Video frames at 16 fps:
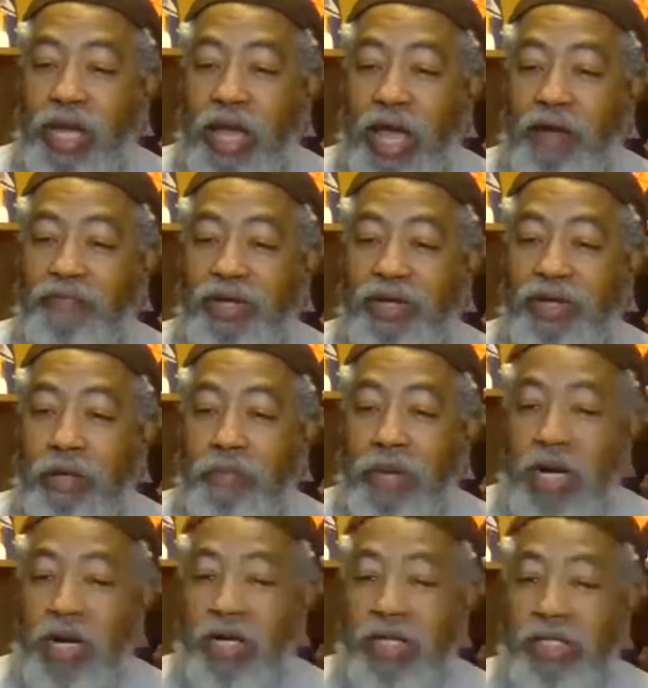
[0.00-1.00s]
African
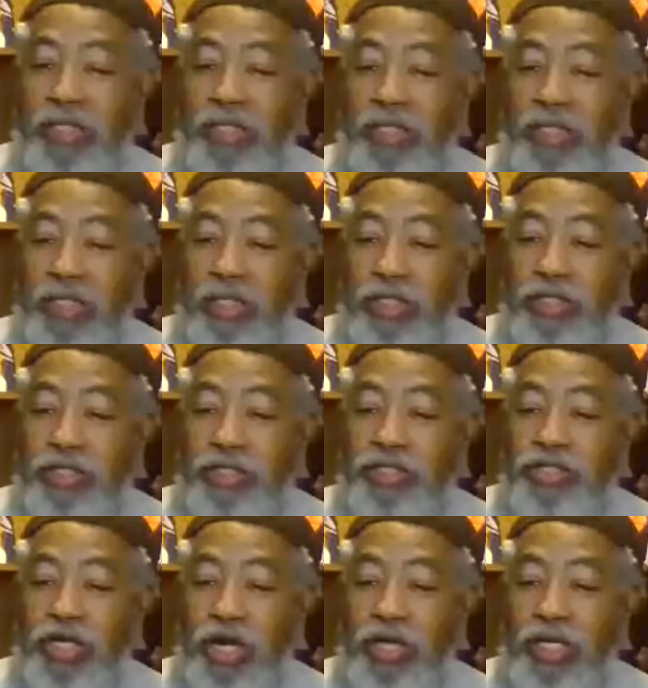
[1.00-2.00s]
Americans
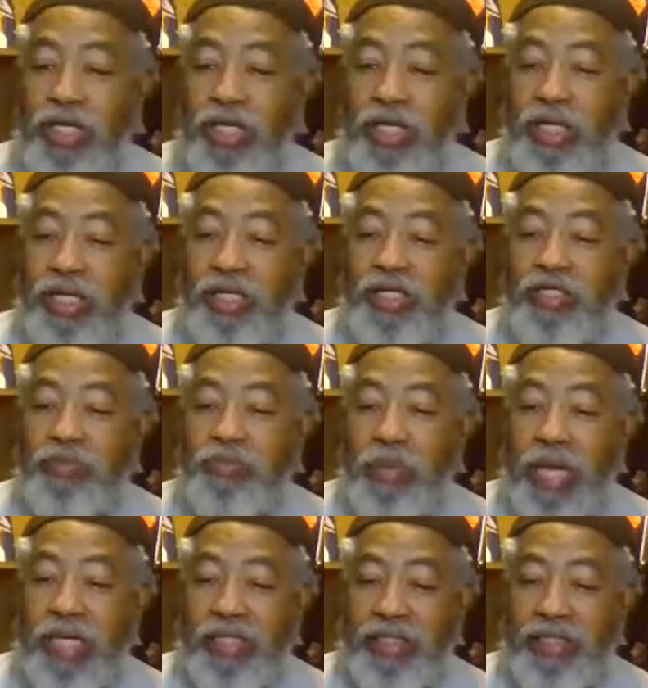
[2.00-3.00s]
to journey into
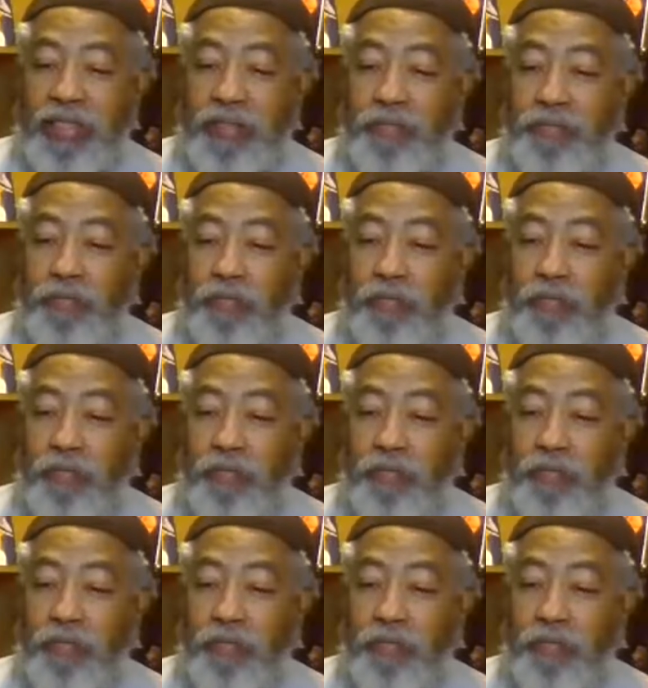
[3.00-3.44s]
space.